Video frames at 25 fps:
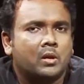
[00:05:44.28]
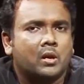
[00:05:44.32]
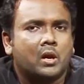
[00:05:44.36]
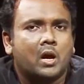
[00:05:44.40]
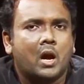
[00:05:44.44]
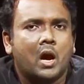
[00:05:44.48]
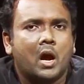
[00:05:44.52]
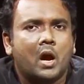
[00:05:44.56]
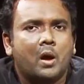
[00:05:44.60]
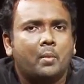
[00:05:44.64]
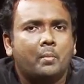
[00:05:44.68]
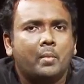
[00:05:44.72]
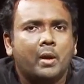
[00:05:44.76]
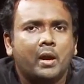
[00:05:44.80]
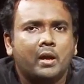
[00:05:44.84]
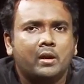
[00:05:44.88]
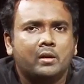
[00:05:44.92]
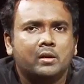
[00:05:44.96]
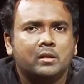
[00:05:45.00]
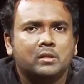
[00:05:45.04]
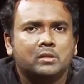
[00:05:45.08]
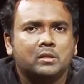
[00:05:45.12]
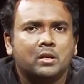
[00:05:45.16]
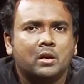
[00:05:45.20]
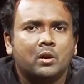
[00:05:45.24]
Car
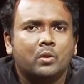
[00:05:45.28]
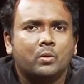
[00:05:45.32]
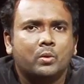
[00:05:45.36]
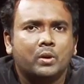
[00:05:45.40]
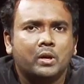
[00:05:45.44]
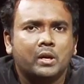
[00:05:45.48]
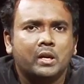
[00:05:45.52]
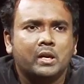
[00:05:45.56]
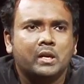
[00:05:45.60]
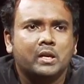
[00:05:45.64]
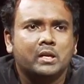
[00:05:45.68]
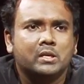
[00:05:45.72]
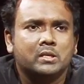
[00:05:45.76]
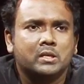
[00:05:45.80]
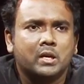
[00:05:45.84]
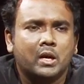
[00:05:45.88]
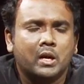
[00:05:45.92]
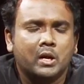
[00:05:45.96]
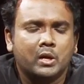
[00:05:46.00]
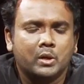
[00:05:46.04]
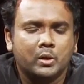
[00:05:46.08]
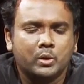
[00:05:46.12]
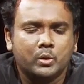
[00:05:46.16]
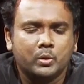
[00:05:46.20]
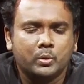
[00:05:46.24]
batteries are only
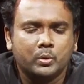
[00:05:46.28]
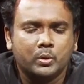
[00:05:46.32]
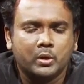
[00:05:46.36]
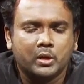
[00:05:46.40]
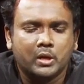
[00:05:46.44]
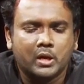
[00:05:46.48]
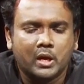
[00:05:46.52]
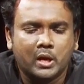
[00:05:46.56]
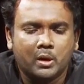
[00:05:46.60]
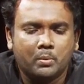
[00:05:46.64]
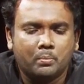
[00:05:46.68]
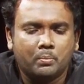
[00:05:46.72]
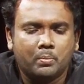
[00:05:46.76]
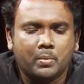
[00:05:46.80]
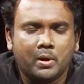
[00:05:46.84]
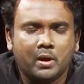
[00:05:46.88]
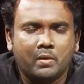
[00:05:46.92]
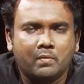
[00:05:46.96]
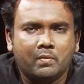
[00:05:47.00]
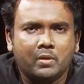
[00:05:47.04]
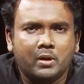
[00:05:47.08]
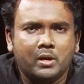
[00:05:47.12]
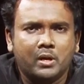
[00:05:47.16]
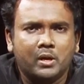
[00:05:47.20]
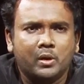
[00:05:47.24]
designed to get
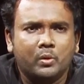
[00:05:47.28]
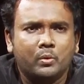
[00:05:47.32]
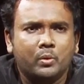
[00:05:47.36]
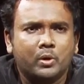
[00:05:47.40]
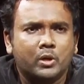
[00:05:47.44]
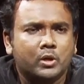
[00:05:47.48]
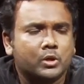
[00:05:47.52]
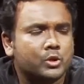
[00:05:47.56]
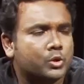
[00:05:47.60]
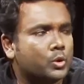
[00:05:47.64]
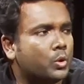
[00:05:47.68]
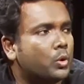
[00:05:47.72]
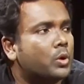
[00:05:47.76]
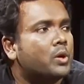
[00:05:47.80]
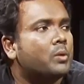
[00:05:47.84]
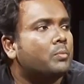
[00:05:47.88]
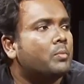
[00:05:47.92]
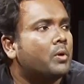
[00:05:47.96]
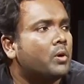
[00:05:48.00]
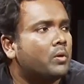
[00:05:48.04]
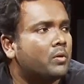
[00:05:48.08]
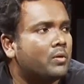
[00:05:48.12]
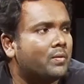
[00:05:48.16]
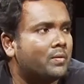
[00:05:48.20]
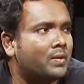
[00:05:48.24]
power during a short
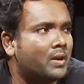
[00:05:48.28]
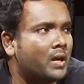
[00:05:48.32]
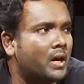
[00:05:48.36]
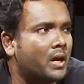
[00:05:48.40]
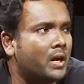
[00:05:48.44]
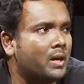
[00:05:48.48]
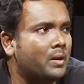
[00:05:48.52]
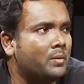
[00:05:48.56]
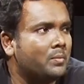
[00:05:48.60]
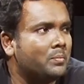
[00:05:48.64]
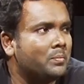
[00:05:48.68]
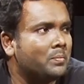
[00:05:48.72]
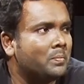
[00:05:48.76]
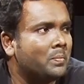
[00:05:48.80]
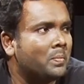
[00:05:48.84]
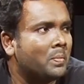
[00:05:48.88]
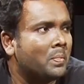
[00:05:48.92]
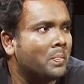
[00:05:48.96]
amount of time.